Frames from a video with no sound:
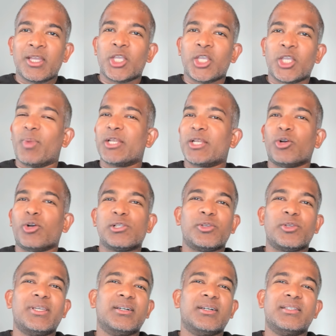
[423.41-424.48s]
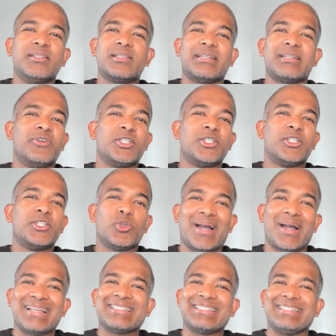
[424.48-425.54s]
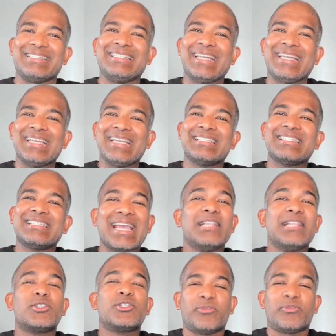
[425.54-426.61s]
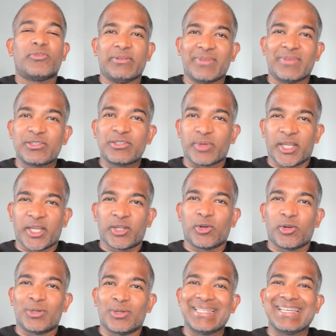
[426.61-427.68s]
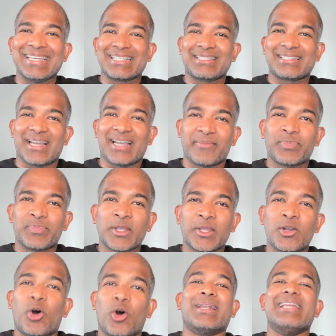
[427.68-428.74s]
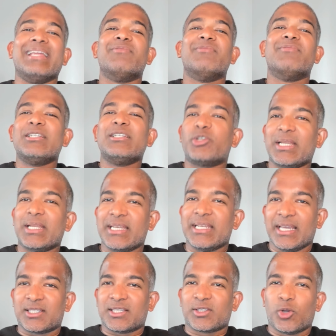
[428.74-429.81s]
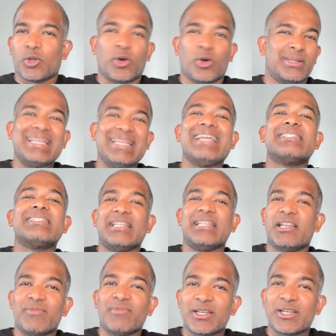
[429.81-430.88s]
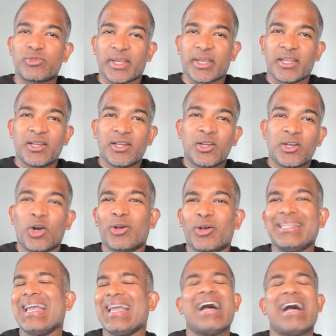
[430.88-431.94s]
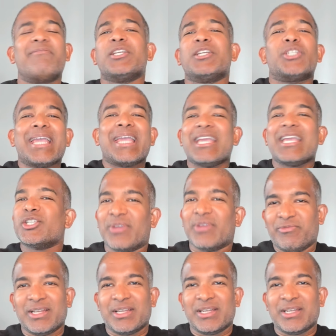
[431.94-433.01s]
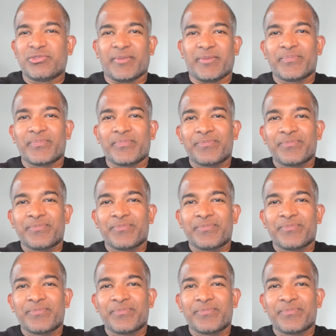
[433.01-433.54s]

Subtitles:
You might also hear this referred to as Days Sales of Inventory or DSI, or inventory days, or days in inventory, or the average age of inventory.